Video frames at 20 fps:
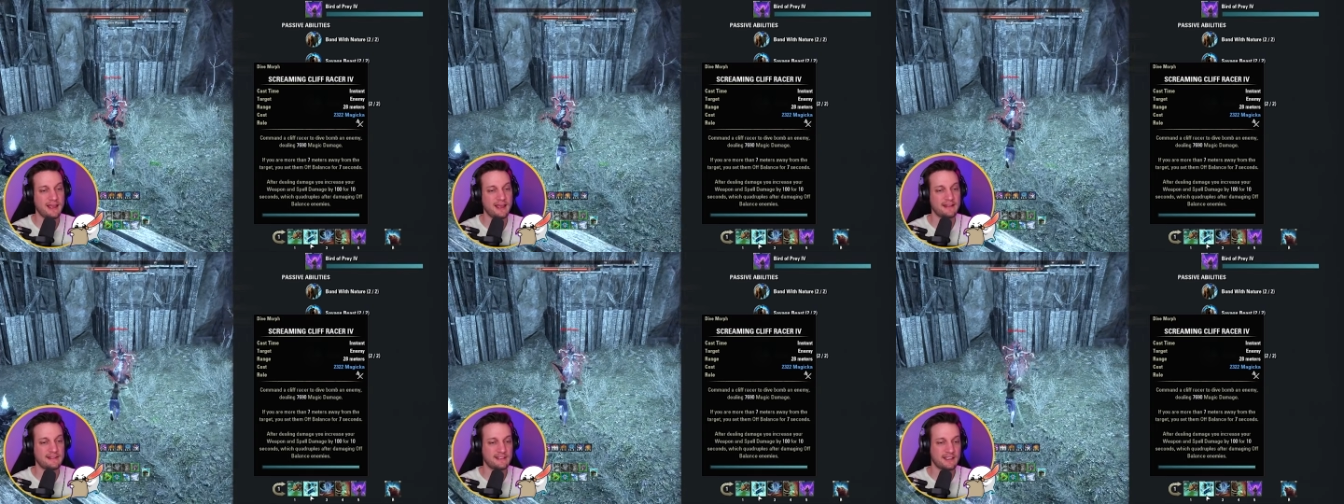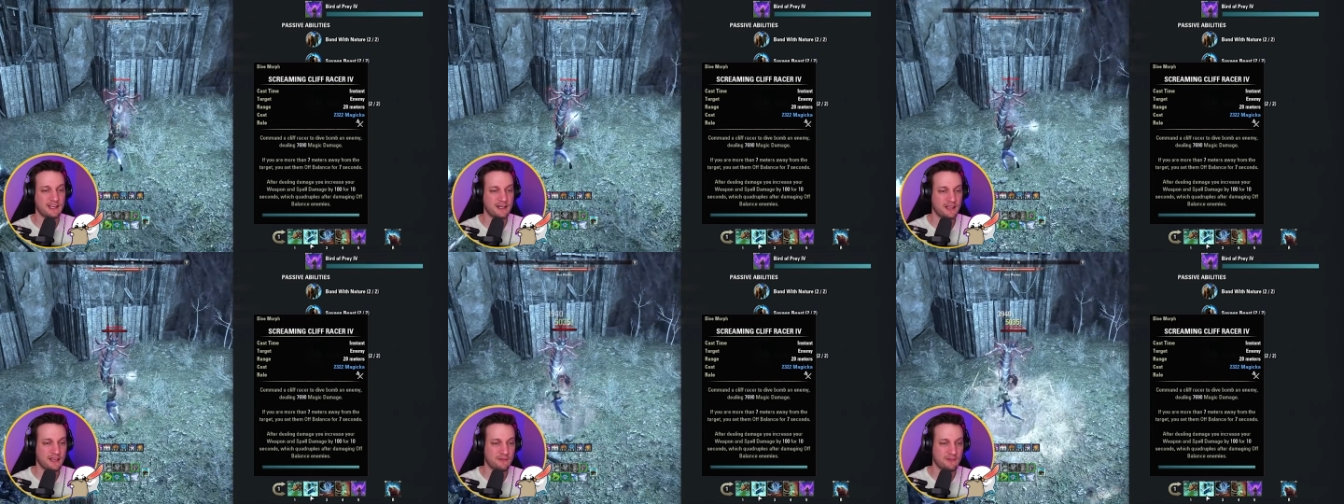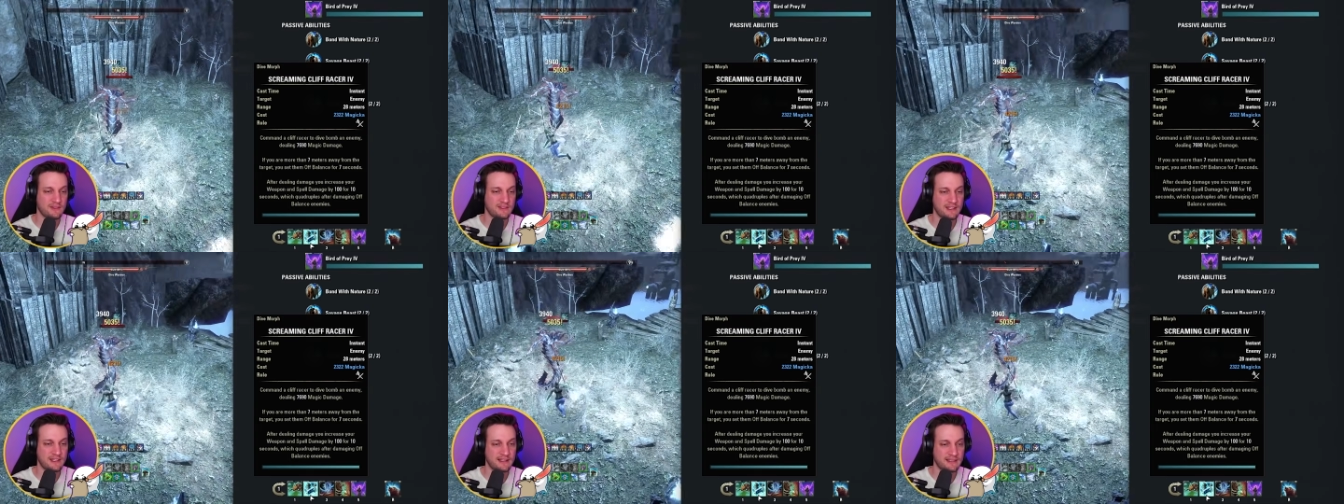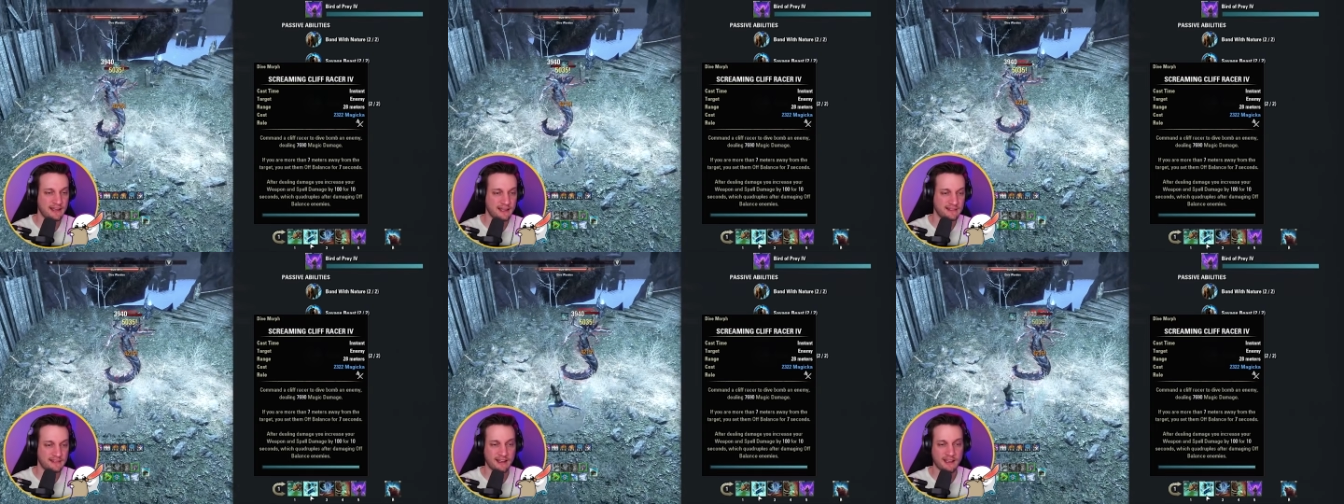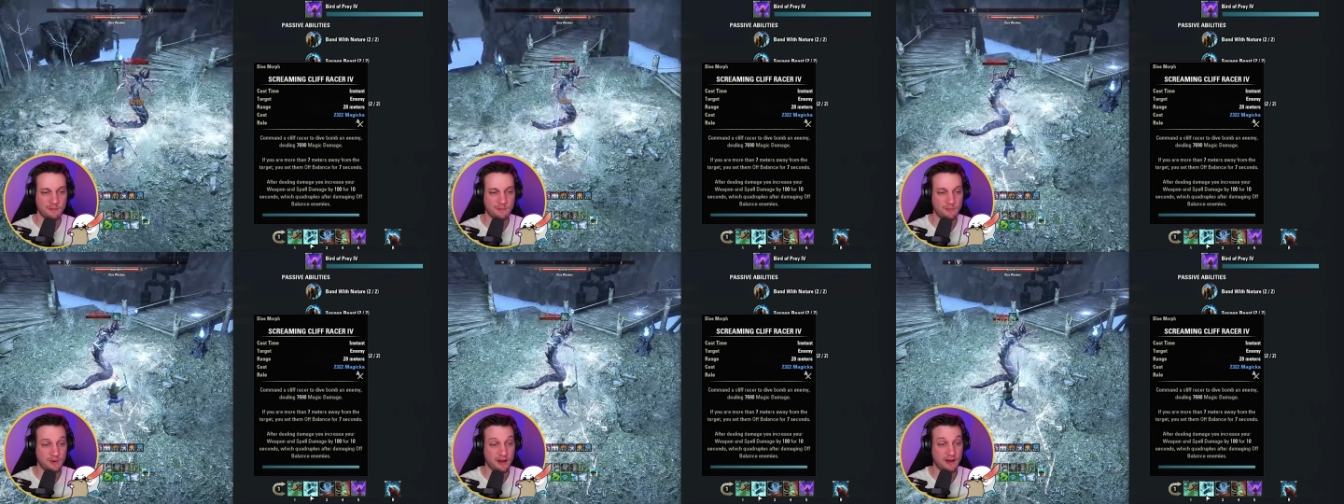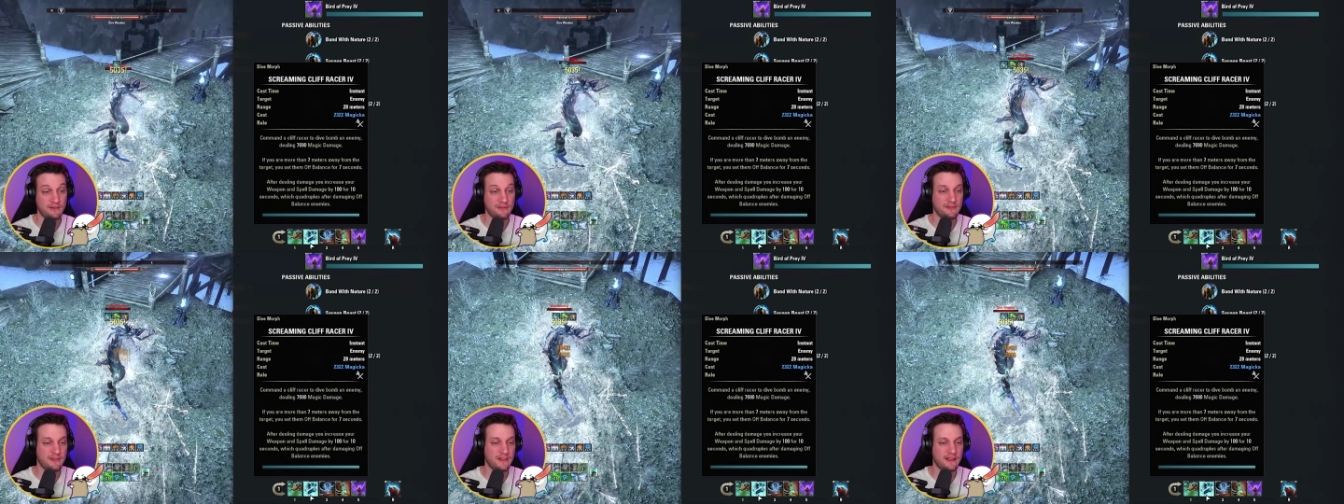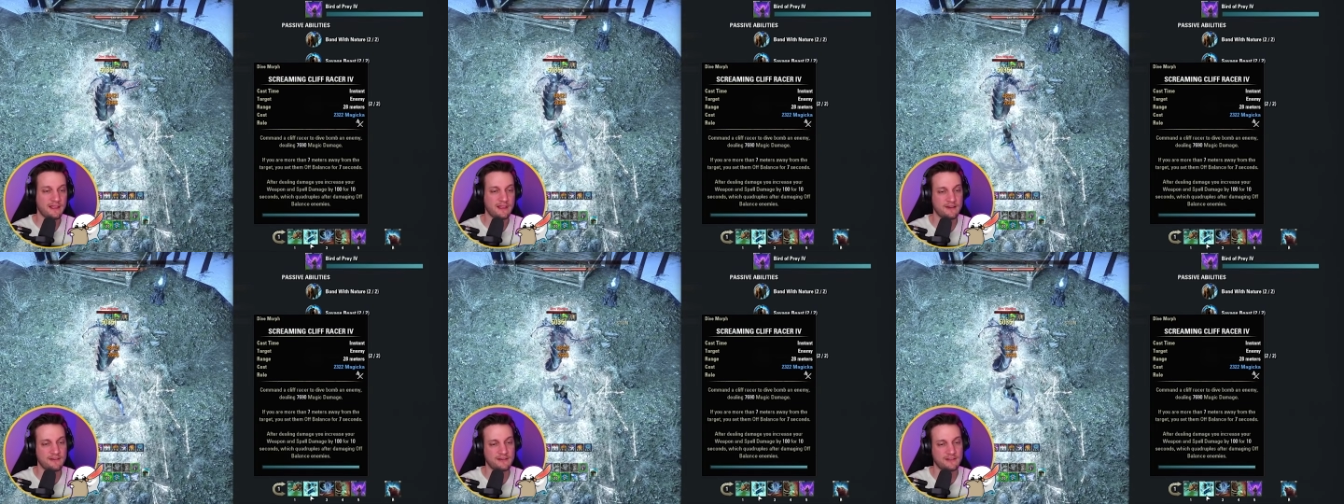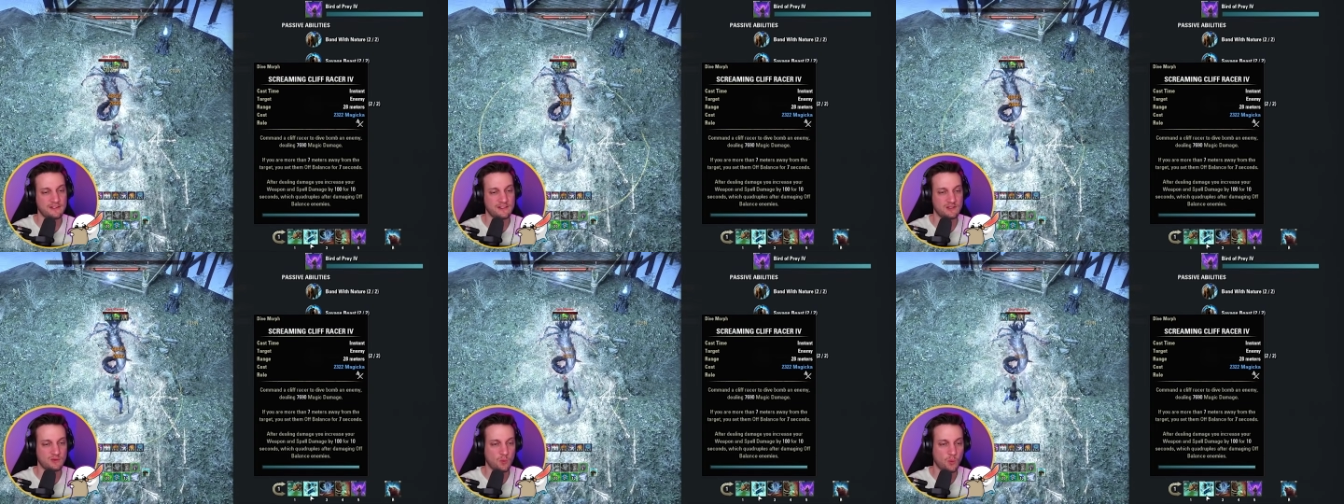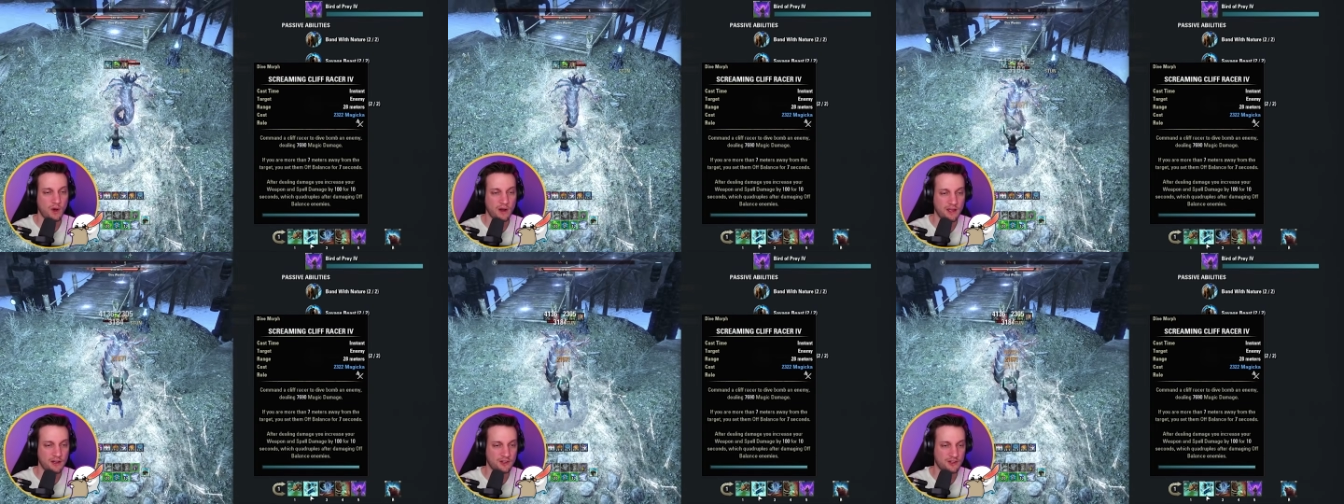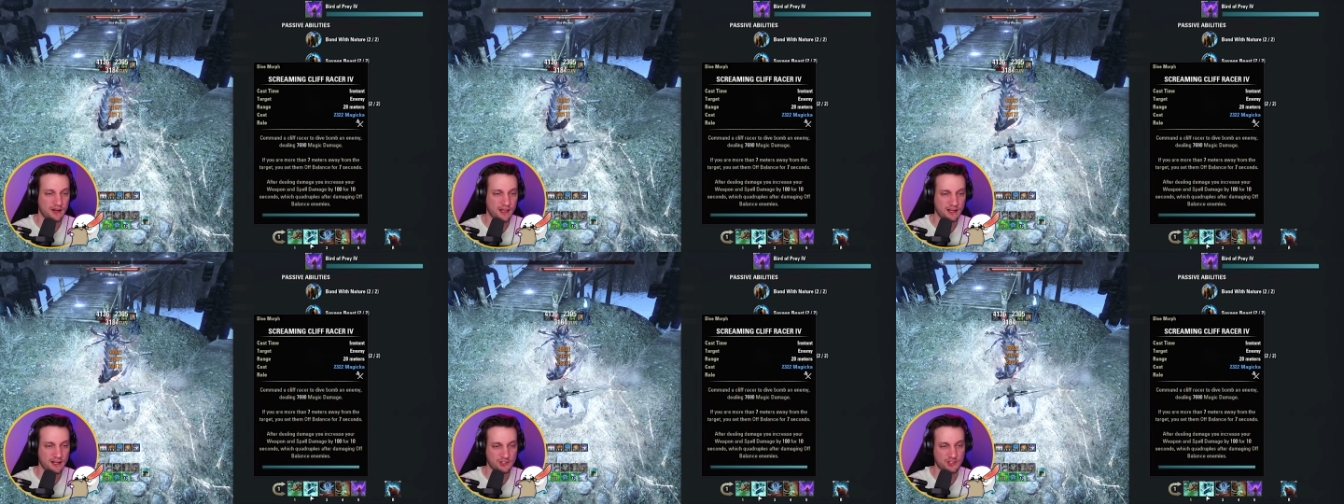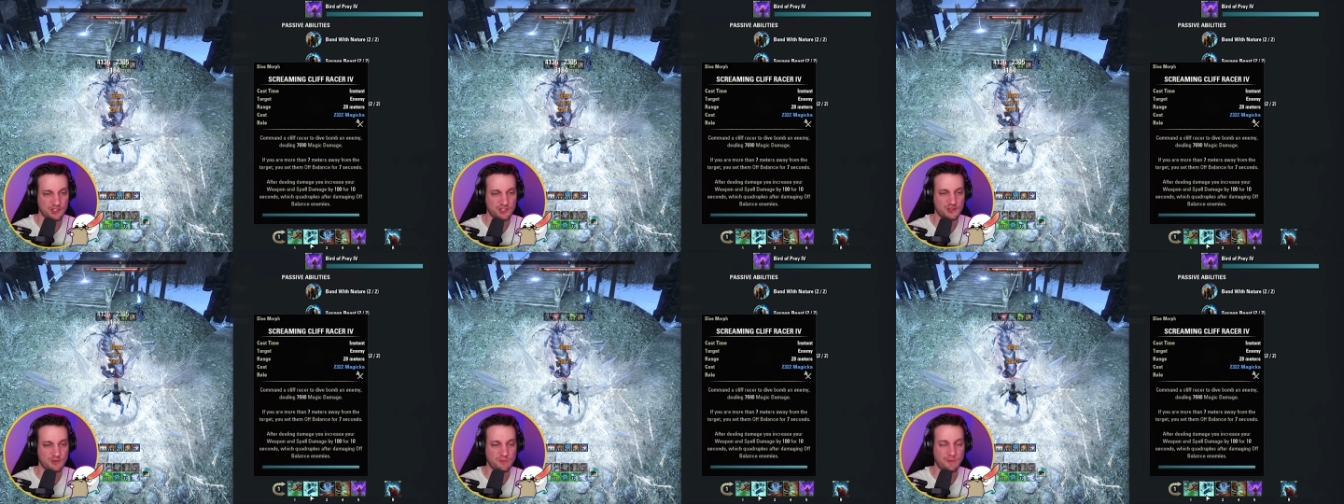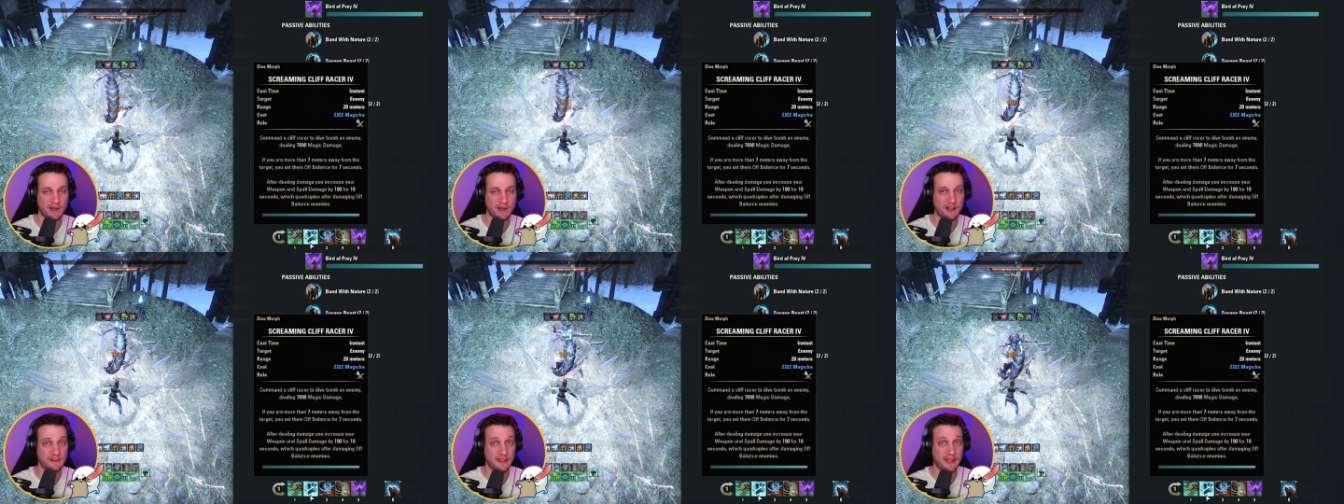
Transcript: it's going to give us a 10-second buff that gives us 100 extra spell